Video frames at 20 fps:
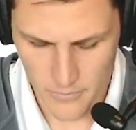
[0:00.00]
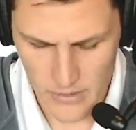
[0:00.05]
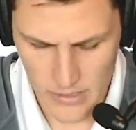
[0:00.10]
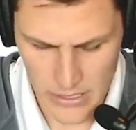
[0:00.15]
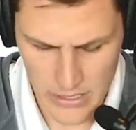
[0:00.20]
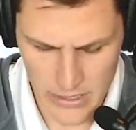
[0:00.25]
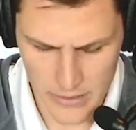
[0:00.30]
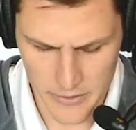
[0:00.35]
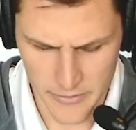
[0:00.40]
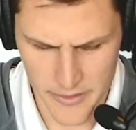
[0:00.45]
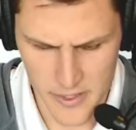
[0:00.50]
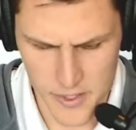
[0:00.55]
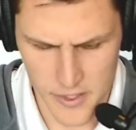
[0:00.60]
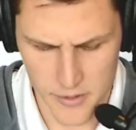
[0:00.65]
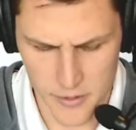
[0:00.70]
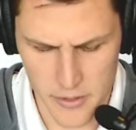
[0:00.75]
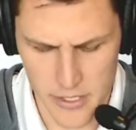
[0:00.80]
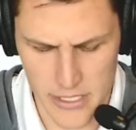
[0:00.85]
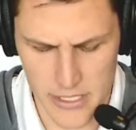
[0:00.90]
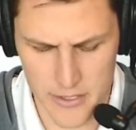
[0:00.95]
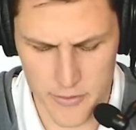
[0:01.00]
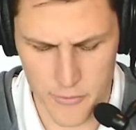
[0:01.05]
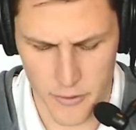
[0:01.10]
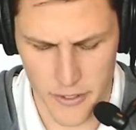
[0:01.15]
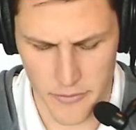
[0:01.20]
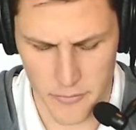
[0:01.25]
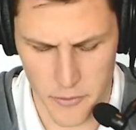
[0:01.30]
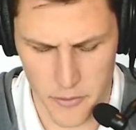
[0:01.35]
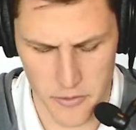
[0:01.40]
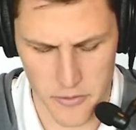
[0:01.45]
Division III is one
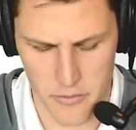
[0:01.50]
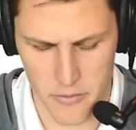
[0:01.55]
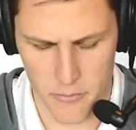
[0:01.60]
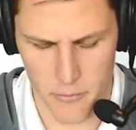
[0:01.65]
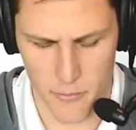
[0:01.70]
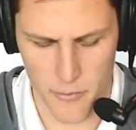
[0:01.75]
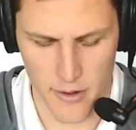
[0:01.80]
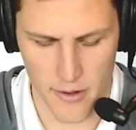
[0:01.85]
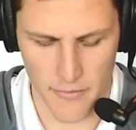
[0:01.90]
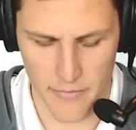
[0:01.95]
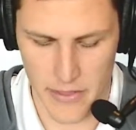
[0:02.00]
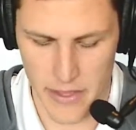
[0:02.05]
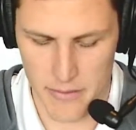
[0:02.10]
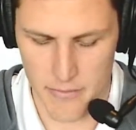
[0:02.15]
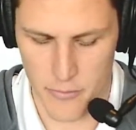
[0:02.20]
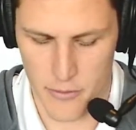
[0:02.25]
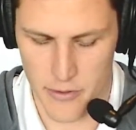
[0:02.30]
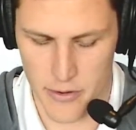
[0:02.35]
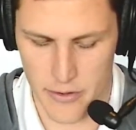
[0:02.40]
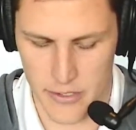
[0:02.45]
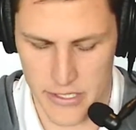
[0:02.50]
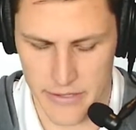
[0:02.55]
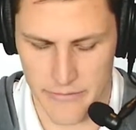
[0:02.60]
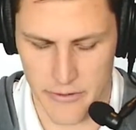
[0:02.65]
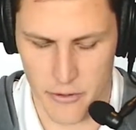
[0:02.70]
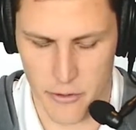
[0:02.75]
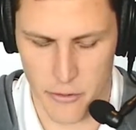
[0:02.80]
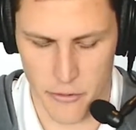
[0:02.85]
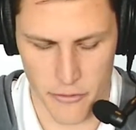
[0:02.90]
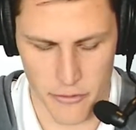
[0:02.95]
of the more
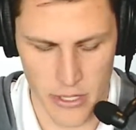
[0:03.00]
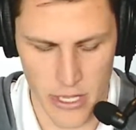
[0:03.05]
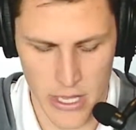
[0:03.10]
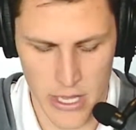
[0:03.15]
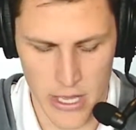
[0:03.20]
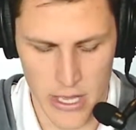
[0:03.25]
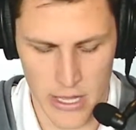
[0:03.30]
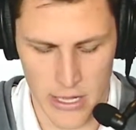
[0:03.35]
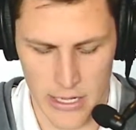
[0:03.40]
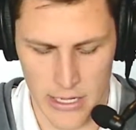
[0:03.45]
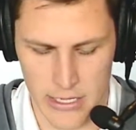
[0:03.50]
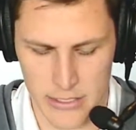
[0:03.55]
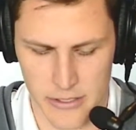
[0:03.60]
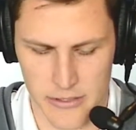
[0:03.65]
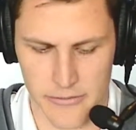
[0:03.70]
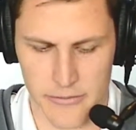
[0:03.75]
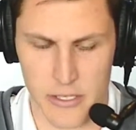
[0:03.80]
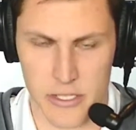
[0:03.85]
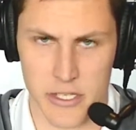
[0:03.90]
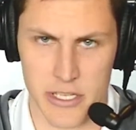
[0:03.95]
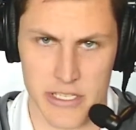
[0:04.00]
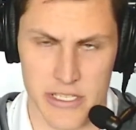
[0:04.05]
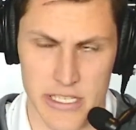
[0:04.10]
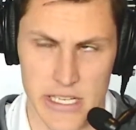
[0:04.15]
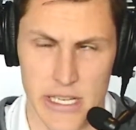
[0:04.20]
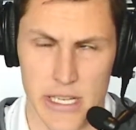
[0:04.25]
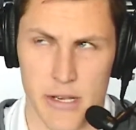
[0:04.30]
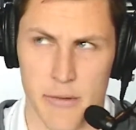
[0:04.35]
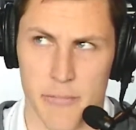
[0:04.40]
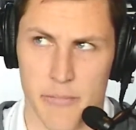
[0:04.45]
difficult divisions
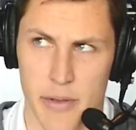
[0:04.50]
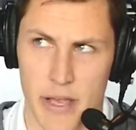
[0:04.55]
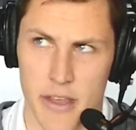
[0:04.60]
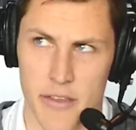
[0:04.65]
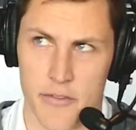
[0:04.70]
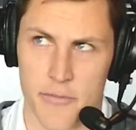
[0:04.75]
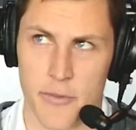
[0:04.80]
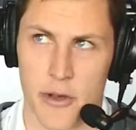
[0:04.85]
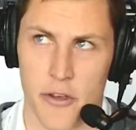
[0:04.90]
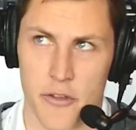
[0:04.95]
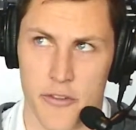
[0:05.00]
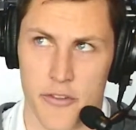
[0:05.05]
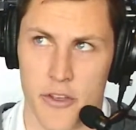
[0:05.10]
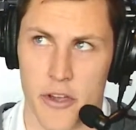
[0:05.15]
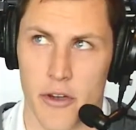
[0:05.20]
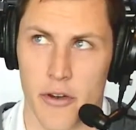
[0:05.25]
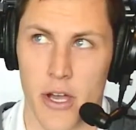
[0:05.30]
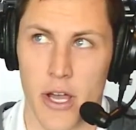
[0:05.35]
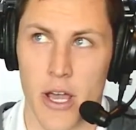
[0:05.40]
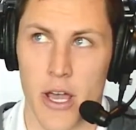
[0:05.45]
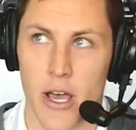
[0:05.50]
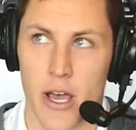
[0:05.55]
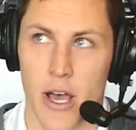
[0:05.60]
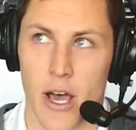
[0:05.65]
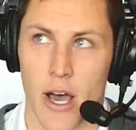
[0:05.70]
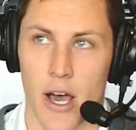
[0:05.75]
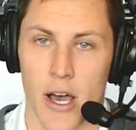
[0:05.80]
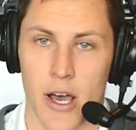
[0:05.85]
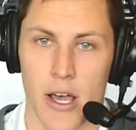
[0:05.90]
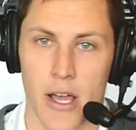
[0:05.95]
in baseball, so
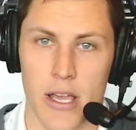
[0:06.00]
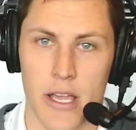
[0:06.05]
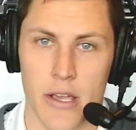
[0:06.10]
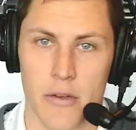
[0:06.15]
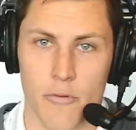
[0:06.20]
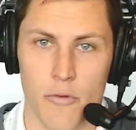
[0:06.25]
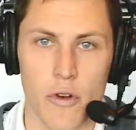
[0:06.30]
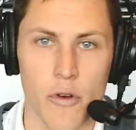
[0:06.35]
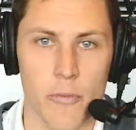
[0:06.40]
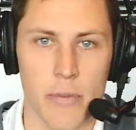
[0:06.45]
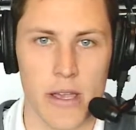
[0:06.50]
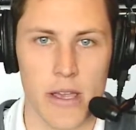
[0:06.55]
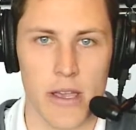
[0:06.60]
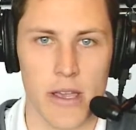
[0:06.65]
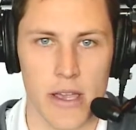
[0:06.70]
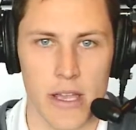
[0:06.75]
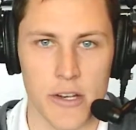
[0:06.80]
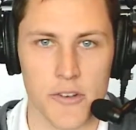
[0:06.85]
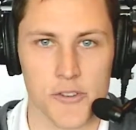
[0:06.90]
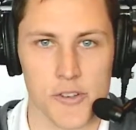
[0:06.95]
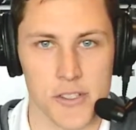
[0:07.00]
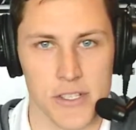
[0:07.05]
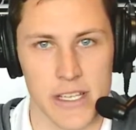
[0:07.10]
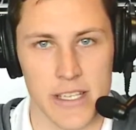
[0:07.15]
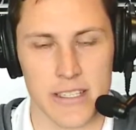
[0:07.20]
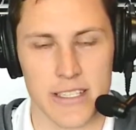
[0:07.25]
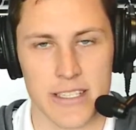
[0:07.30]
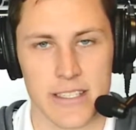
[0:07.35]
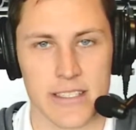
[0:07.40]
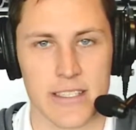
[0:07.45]
it will be interesting
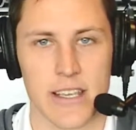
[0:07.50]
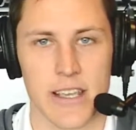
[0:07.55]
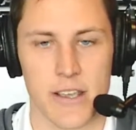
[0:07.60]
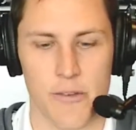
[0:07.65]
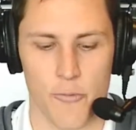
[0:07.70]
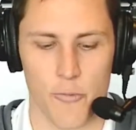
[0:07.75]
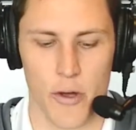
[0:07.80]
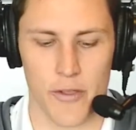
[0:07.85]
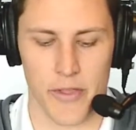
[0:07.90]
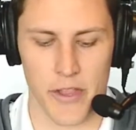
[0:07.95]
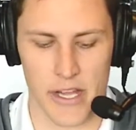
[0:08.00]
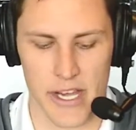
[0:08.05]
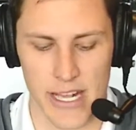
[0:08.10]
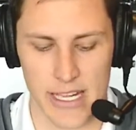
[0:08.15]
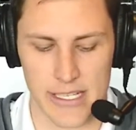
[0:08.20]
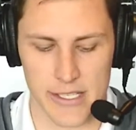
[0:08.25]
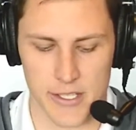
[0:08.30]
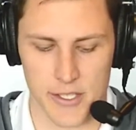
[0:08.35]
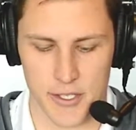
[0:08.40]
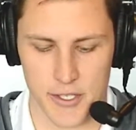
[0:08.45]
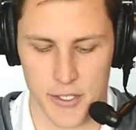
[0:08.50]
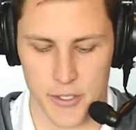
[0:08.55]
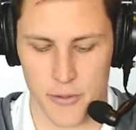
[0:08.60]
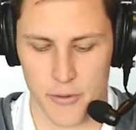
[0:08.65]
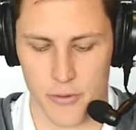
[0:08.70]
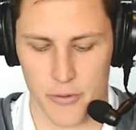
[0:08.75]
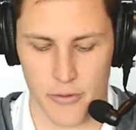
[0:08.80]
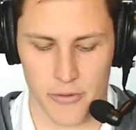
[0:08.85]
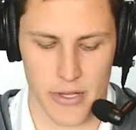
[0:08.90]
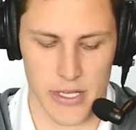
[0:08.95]
to see what the Knights
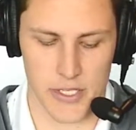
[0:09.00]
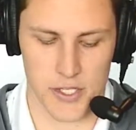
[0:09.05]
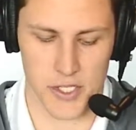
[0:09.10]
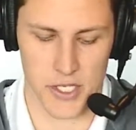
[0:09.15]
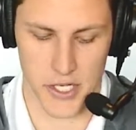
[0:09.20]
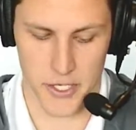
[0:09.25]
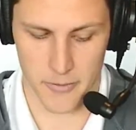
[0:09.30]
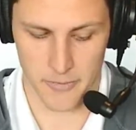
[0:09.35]
do this year.